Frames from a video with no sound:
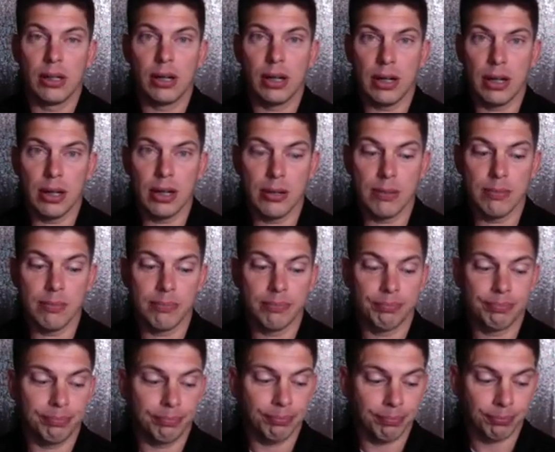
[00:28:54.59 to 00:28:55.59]
I'm
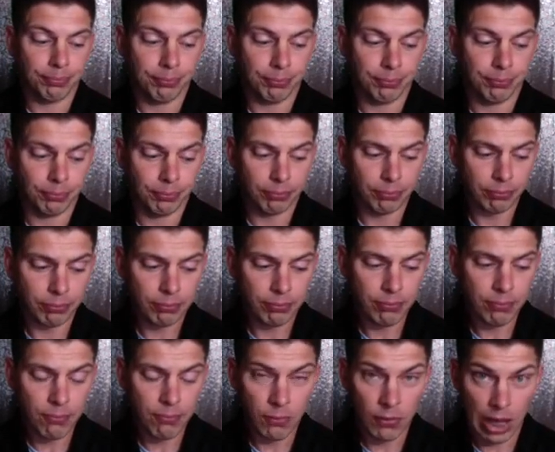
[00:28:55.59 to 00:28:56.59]

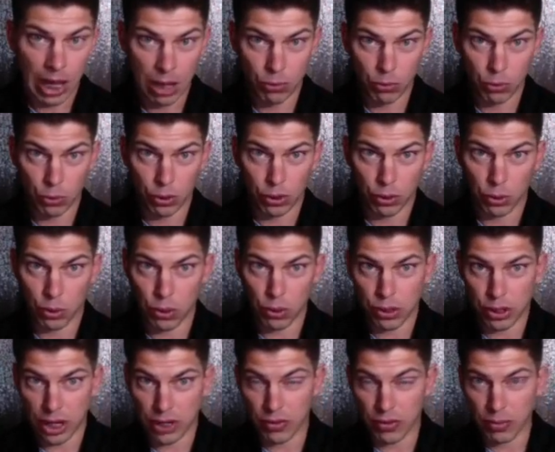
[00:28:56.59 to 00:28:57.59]
going to
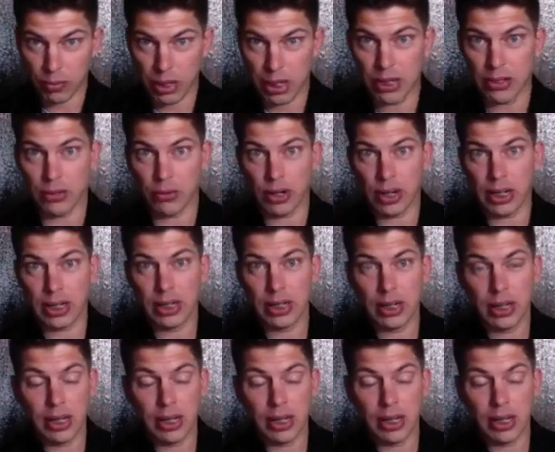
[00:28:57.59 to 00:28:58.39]
order every month, right?